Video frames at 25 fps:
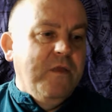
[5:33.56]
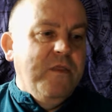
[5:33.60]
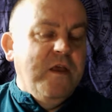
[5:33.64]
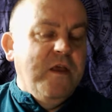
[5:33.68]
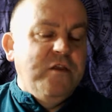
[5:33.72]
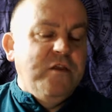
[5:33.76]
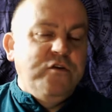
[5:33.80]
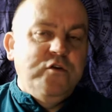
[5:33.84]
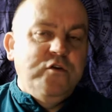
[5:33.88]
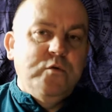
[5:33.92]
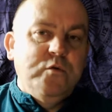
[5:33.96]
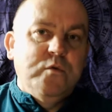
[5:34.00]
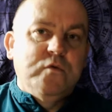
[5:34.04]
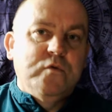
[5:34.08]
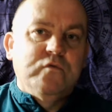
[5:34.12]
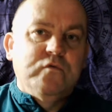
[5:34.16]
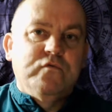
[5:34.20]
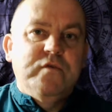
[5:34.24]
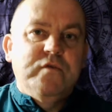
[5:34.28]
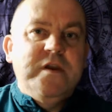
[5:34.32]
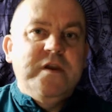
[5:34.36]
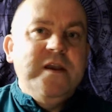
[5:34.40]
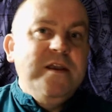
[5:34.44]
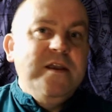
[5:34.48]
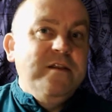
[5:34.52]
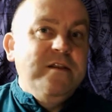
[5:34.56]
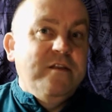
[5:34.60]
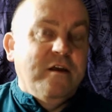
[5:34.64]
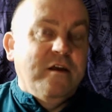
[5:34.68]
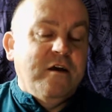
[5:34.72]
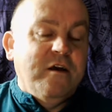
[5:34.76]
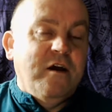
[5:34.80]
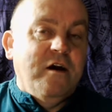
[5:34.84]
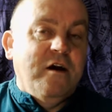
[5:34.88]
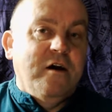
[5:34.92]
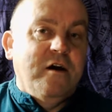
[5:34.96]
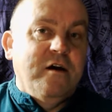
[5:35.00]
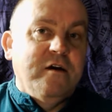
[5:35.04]
And then you would read the
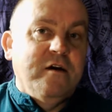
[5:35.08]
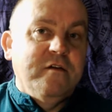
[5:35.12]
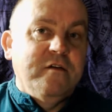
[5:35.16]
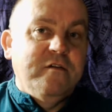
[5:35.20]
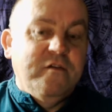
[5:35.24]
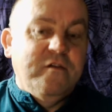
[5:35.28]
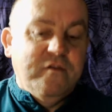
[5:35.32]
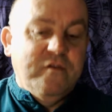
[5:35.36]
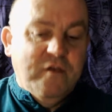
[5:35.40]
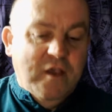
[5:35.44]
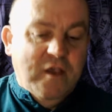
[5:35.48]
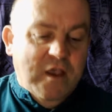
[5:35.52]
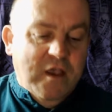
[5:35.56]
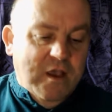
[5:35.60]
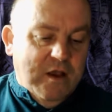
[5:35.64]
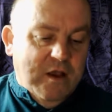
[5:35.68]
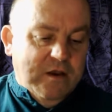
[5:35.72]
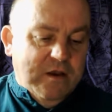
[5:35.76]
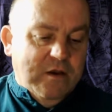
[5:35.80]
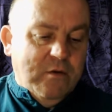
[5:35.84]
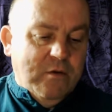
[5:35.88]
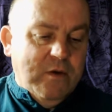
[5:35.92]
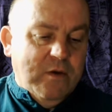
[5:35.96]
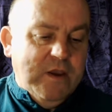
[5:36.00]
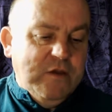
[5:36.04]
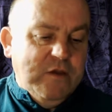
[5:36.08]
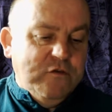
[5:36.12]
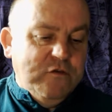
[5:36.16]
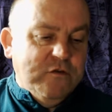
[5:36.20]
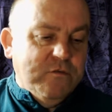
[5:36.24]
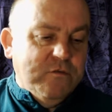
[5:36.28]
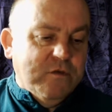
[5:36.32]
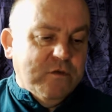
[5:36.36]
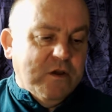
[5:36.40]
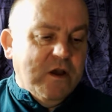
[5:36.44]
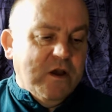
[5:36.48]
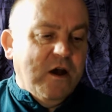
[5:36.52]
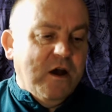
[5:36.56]
cards. Now, each
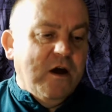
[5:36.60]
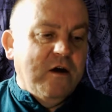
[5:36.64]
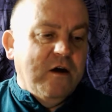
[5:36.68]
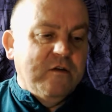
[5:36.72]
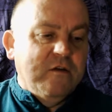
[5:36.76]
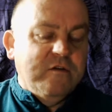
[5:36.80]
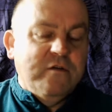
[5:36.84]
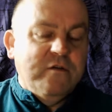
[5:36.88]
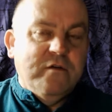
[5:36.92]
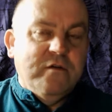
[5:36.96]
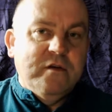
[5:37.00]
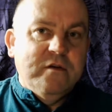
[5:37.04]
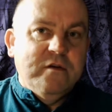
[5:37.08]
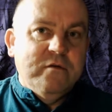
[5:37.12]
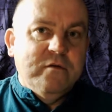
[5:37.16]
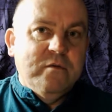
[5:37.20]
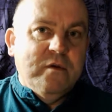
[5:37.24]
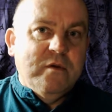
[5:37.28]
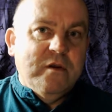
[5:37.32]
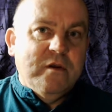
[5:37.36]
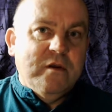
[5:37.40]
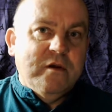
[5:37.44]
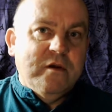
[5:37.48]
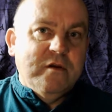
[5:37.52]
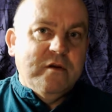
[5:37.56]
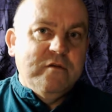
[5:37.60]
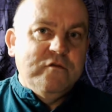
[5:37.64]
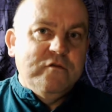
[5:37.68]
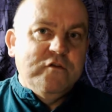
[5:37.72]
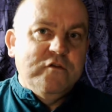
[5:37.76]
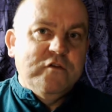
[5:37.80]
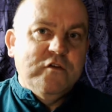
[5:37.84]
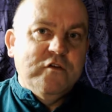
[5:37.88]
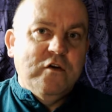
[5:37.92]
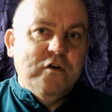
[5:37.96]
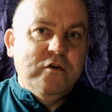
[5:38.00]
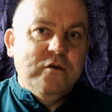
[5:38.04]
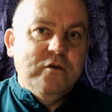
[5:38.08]
of the cards, if I don't know if I can
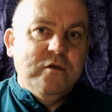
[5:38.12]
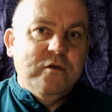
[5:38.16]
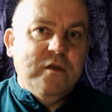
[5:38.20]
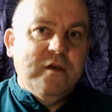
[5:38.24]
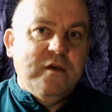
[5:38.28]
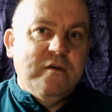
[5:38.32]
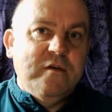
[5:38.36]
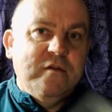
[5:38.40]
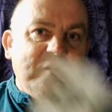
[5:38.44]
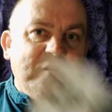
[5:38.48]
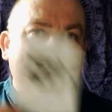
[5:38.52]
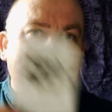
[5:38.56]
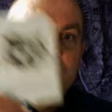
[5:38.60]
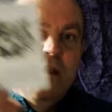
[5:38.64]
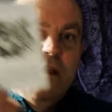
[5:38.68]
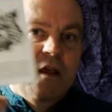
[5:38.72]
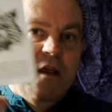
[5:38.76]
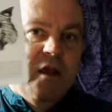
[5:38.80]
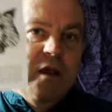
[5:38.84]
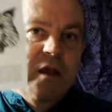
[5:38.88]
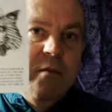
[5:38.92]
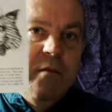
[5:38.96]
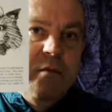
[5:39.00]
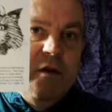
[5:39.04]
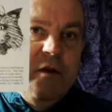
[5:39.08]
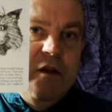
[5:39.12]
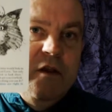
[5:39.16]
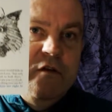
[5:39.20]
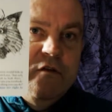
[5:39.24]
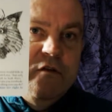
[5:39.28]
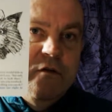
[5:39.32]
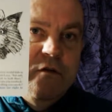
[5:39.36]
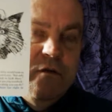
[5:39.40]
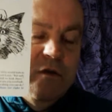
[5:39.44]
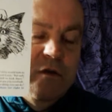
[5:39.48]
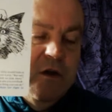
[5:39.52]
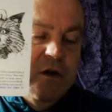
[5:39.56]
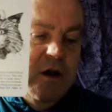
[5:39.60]
show you this, but
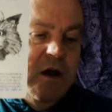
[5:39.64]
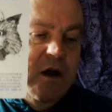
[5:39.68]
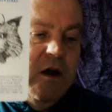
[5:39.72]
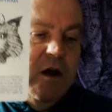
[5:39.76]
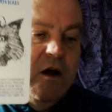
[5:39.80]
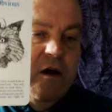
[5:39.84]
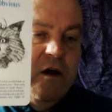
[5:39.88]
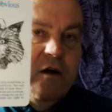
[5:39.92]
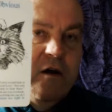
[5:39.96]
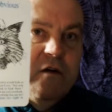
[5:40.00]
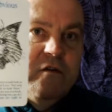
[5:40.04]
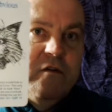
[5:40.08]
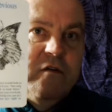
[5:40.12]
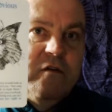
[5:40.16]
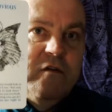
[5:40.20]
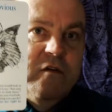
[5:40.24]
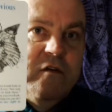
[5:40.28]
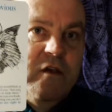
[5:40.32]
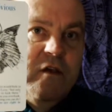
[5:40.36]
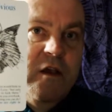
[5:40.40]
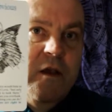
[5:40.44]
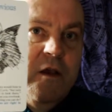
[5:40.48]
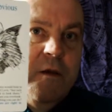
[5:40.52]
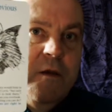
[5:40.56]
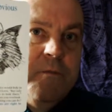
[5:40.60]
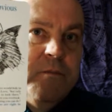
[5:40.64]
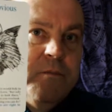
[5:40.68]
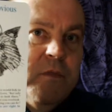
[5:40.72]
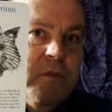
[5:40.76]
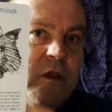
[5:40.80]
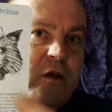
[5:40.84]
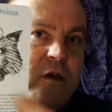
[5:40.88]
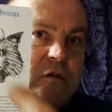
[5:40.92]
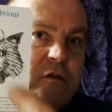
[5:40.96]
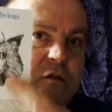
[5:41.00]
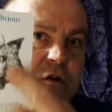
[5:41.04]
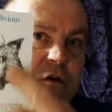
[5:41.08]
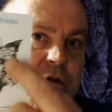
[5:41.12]
each of the cards
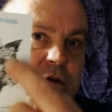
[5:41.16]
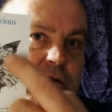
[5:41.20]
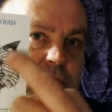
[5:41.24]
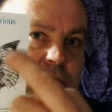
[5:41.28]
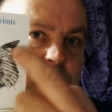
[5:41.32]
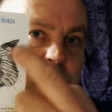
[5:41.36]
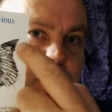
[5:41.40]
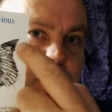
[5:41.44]
has got